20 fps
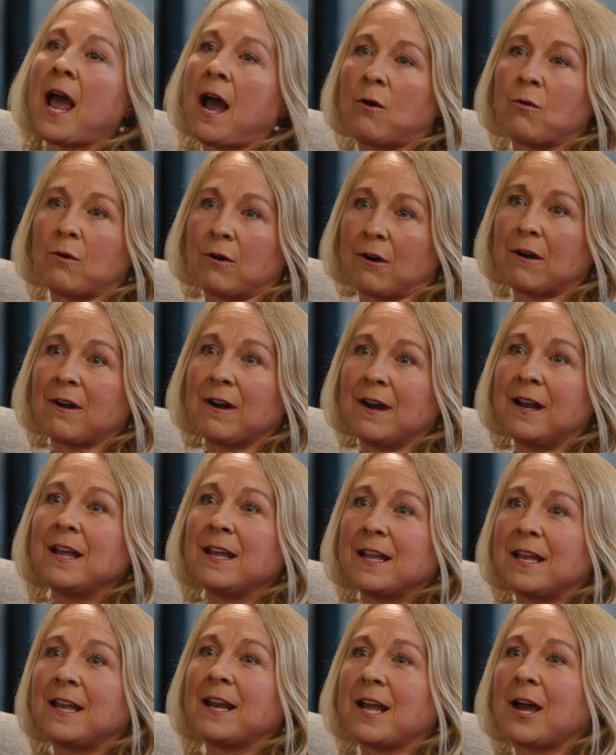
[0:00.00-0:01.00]
hour,
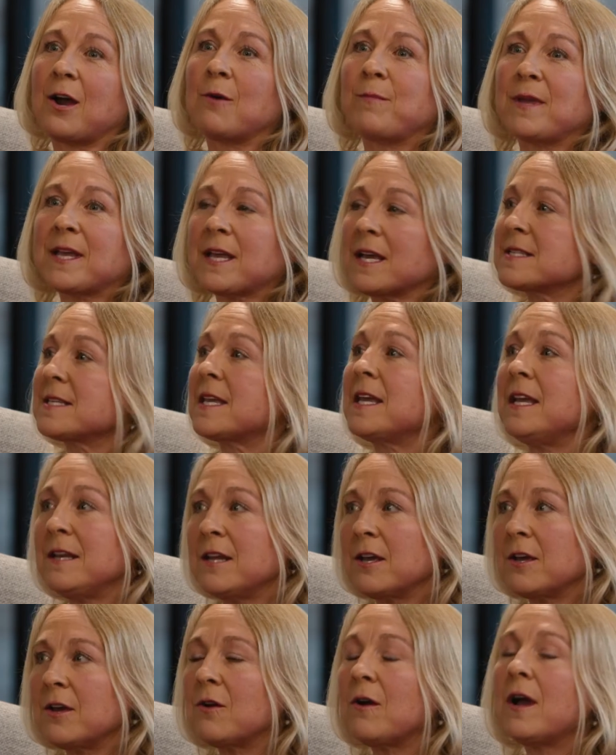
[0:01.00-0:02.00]
because he
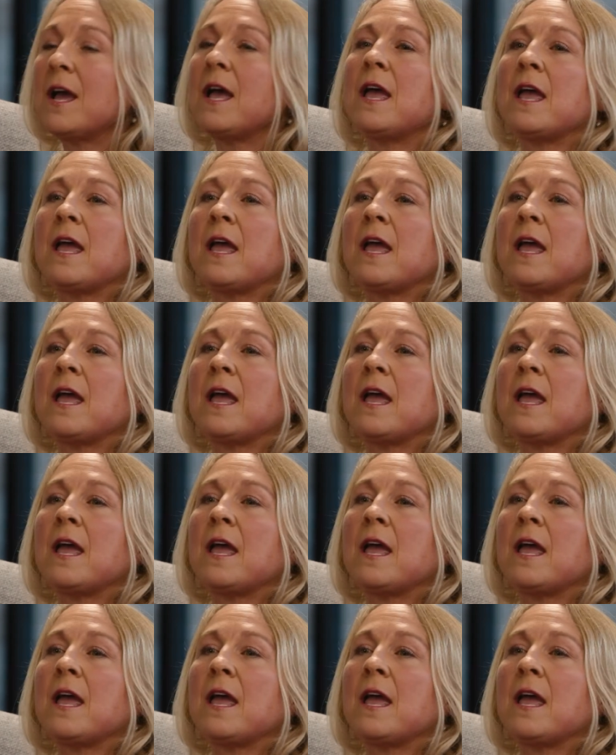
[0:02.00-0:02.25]
knew